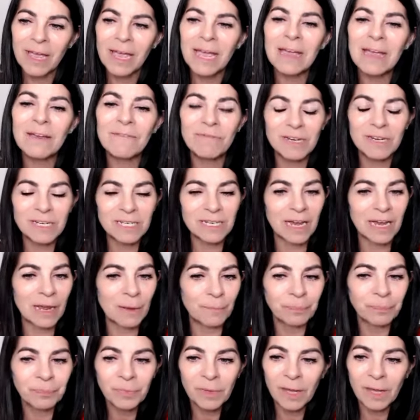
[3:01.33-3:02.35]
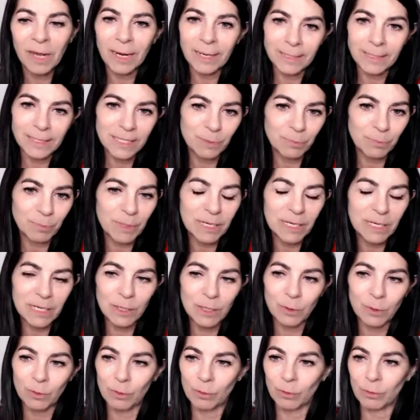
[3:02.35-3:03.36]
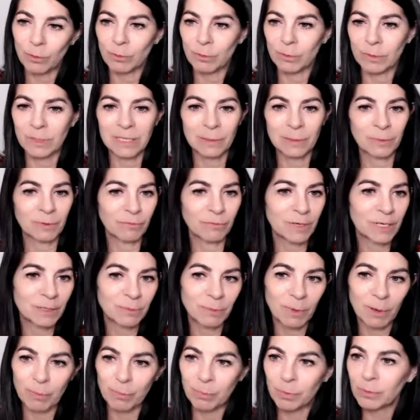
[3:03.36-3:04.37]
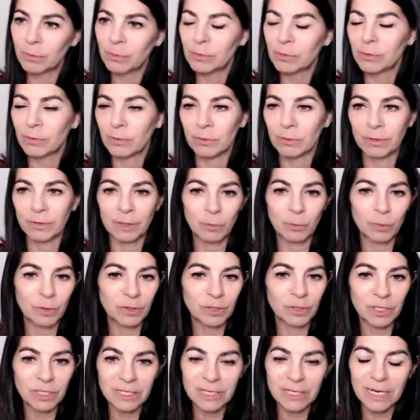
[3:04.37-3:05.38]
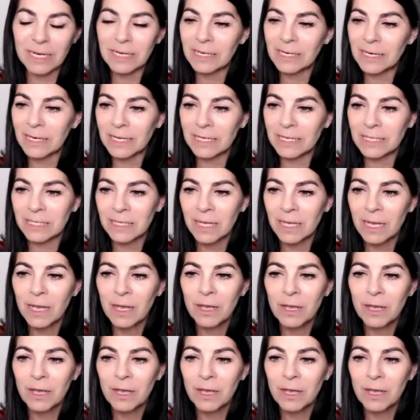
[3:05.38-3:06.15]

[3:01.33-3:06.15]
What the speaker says: Every time I speak, or someone reads my book, or they watch a TEDx,